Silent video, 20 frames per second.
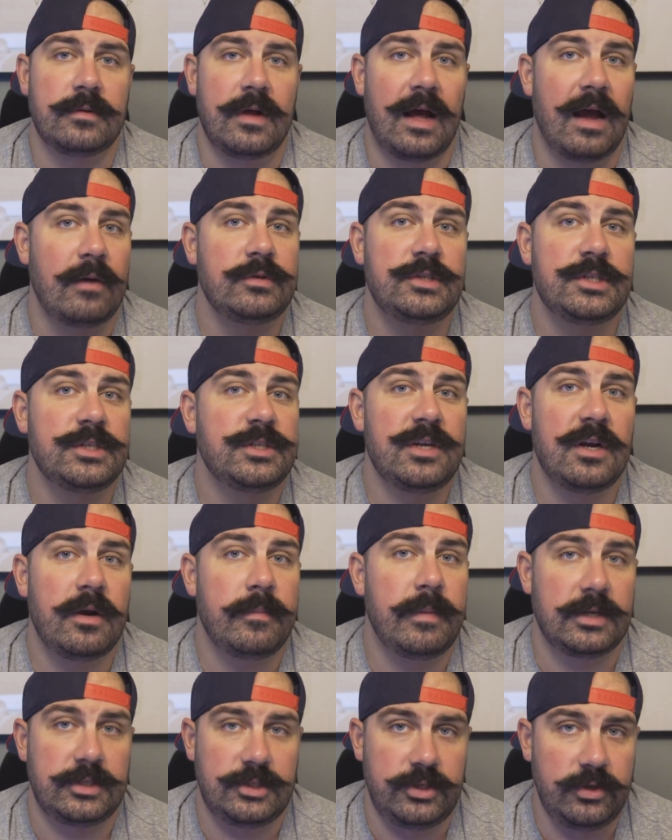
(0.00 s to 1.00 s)
I was just there
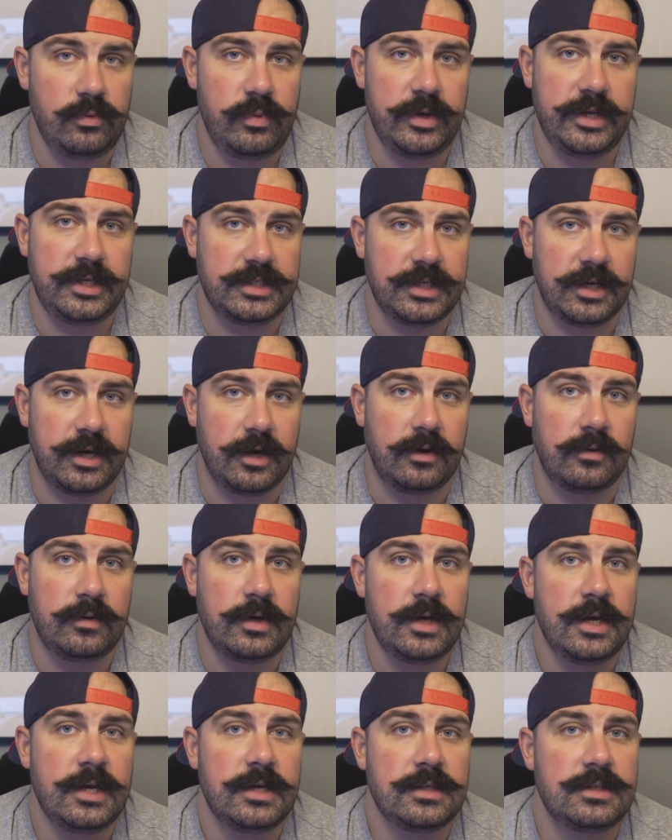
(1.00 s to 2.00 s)
about 2 weeks ago,
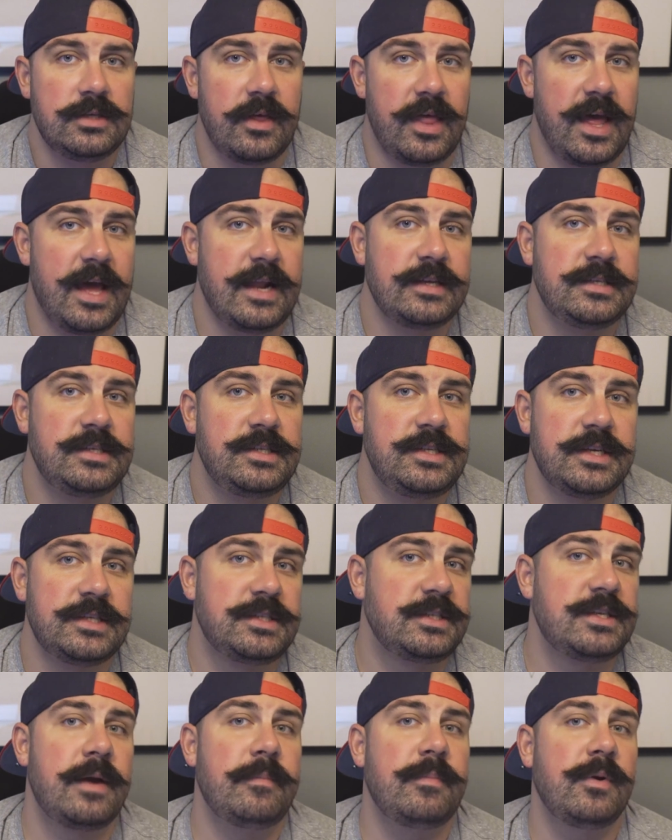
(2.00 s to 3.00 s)
so that is
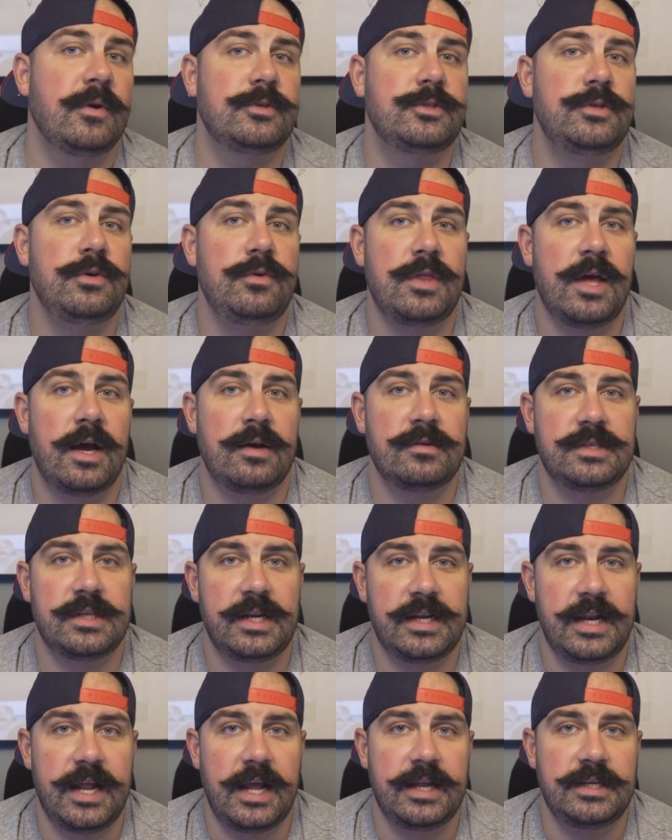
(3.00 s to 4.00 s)
December
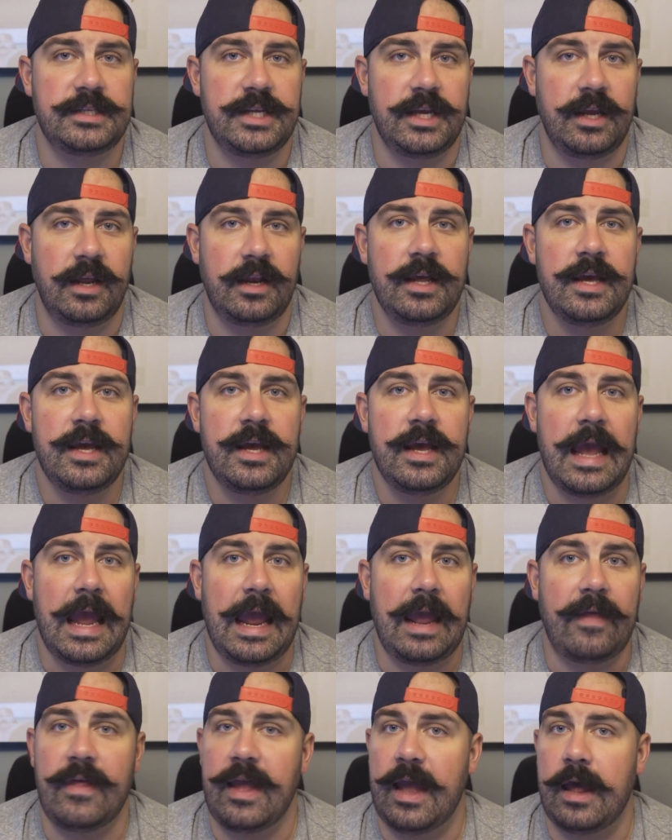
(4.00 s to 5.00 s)
2018,
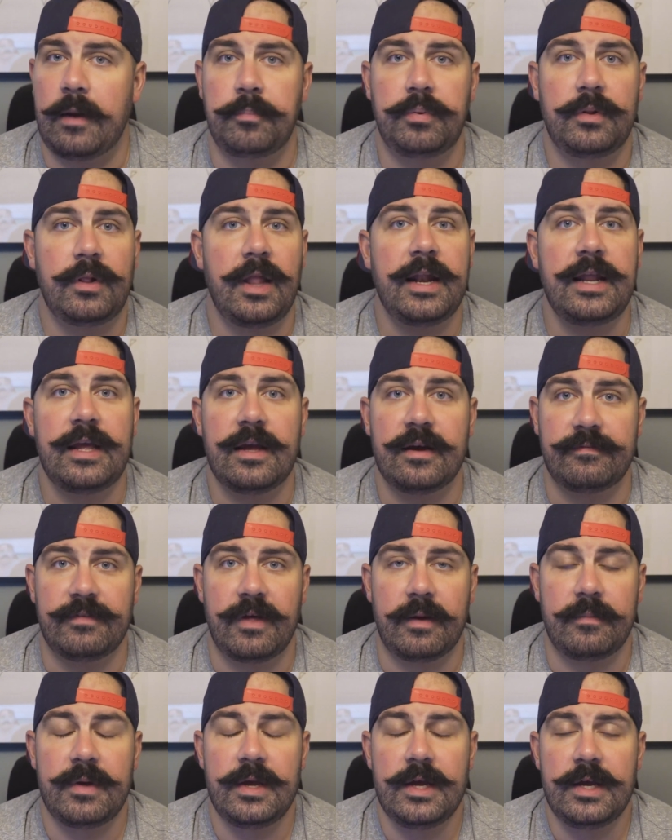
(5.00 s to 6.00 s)
and they had plenty of
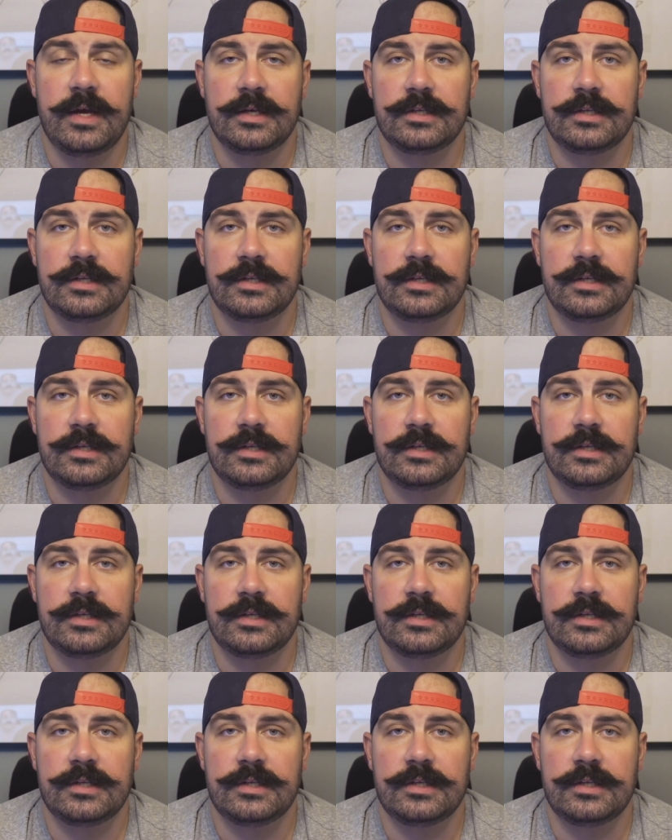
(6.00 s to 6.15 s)
them.